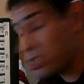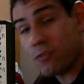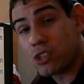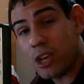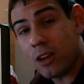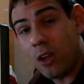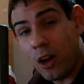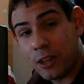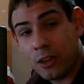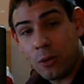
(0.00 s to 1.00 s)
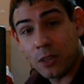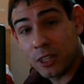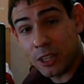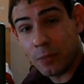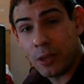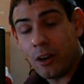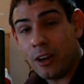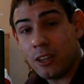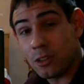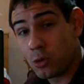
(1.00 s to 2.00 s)
7-channel audio, gigabit on
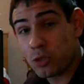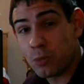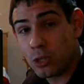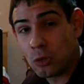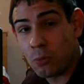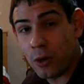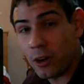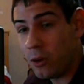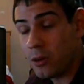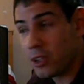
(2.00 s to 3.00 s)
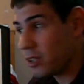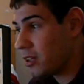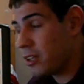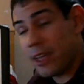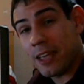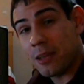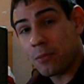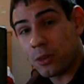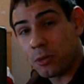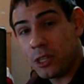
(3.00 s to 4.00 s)
it, USB 2.0,
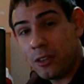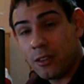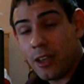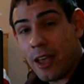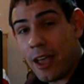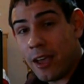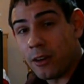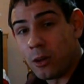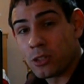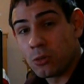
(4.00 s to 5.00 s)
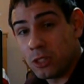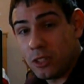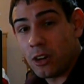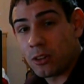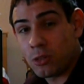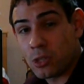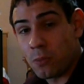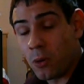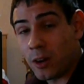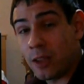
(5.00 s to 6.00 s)
AM3, and also DDR3
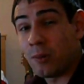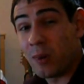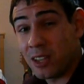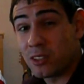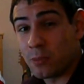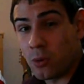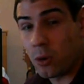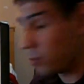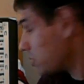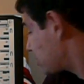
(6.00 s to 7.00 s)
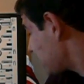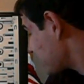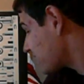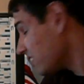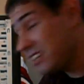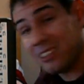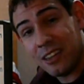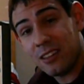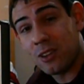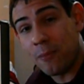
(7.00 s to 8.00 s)
support and RAID support with 6 serial
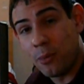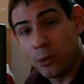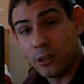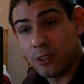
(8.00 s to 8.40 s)
ATAs on board.